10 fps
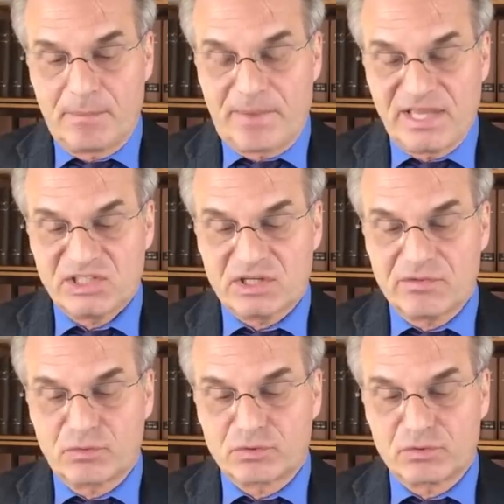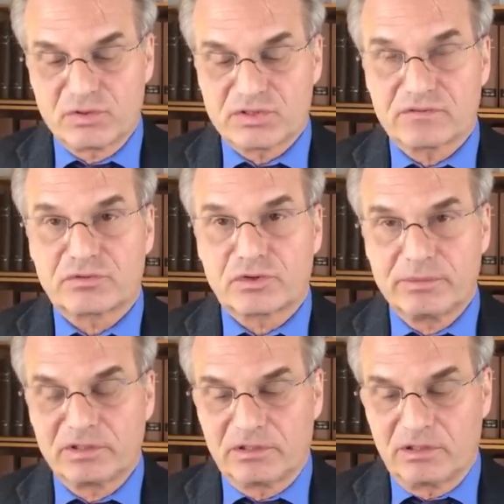Based on the rules of
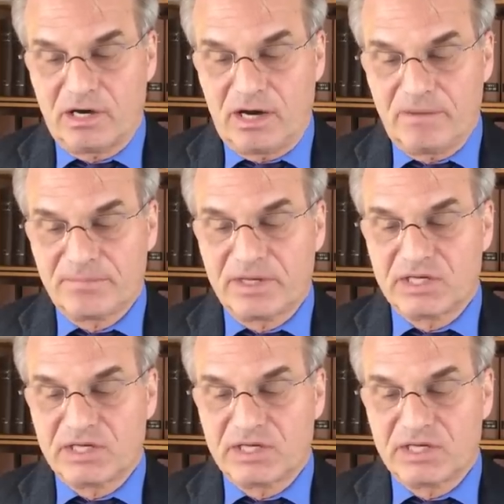criminal law,